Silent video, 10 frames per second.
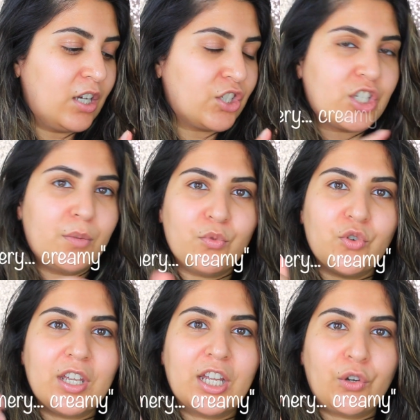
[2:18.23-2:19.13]

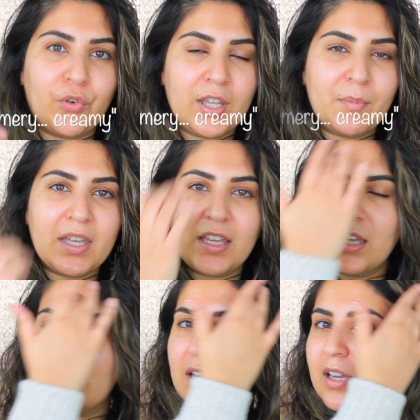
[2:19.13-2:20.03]
shimmery
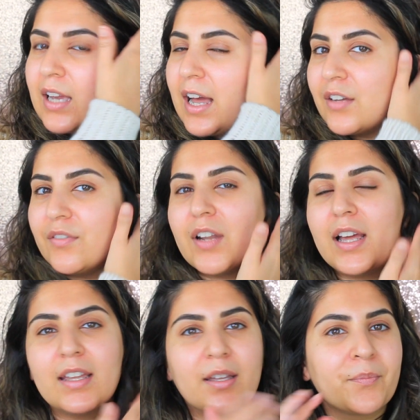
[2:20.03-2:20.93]
creamy kind of
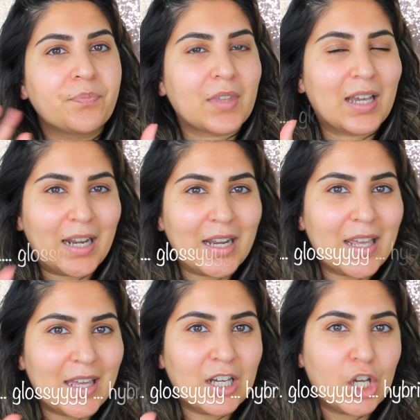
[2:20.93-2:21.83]
like
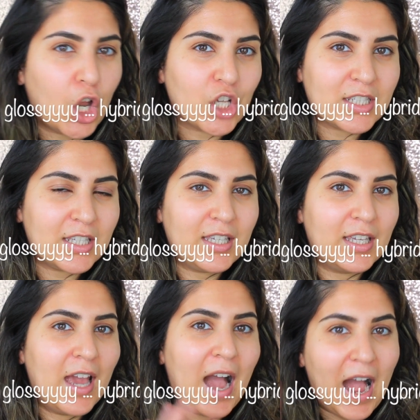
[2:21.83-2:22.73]
clear glossy
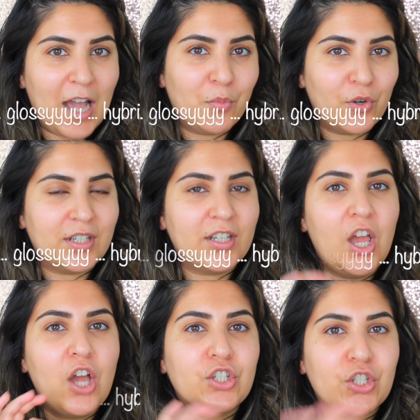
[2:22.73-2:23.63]
hybrid
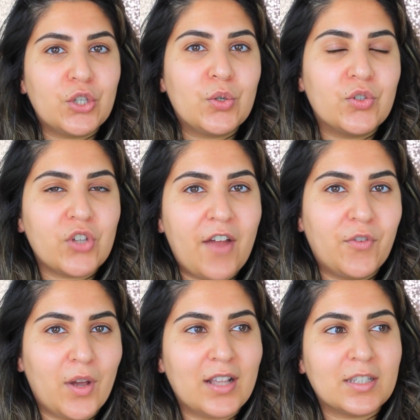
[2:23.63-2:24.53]
to use
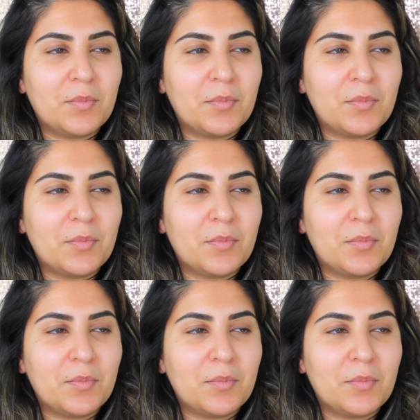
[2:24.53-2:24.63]
everywhere else.